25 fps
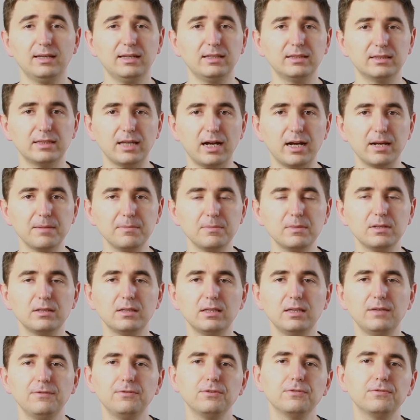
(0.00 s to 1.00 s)
In time,
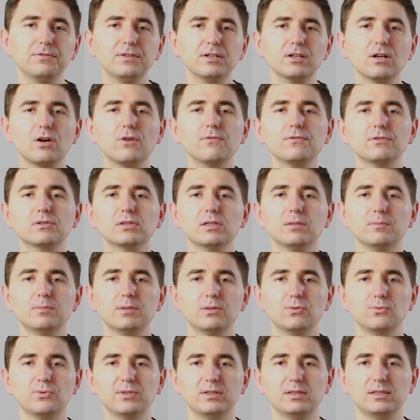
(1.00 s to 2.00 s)
if you feel
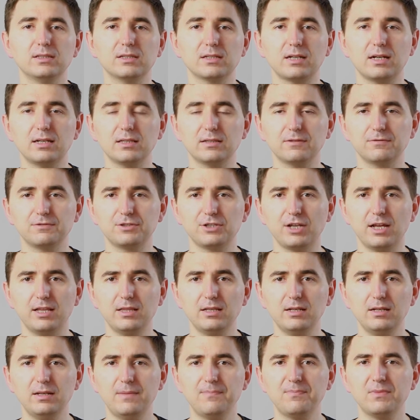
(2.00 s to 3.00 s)
comfortable with this kind of
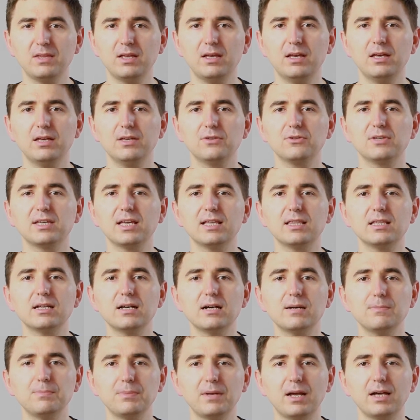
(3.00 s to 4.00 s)
channel, you can
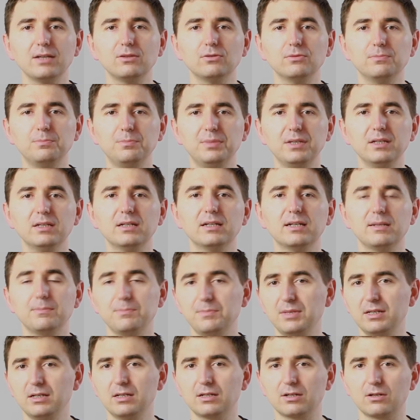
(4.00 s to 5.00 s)
apply to bigger and
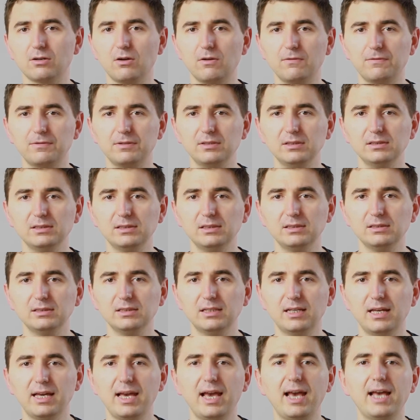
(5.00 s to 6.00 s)
bigger conferences
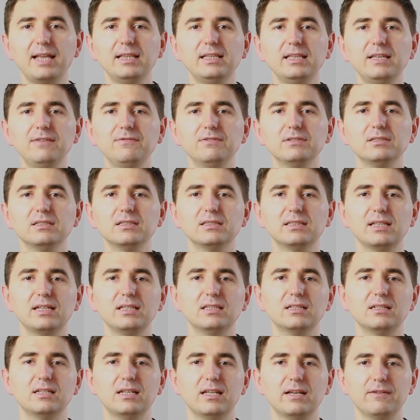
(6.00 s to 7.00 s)
and even
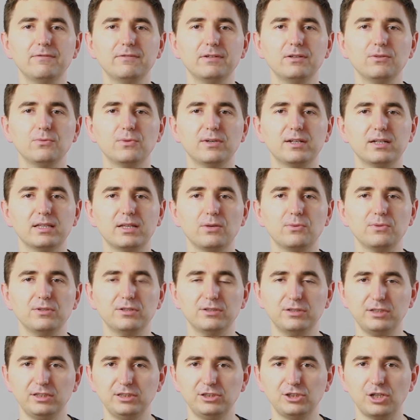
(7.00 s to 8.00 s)
attain a level where they
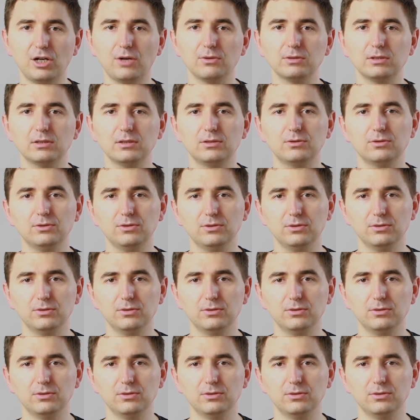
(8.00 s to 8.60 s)
will reach out to